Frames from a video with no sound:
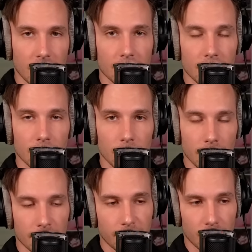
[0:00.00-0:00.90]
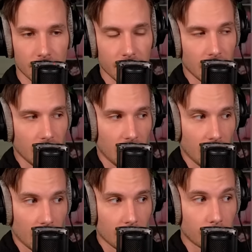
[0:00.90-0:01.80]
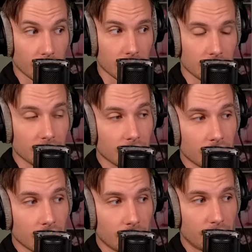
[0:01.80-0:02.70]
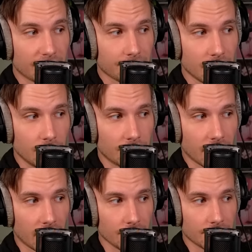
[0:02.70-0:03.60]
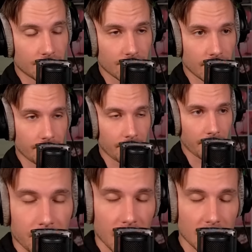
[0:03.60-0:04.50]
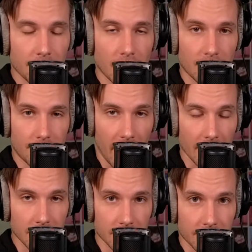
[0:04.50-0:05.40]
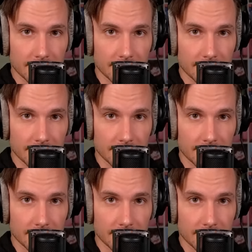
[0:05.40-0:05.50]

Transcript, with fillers: school for kids and breastfeed your child. It's very strange.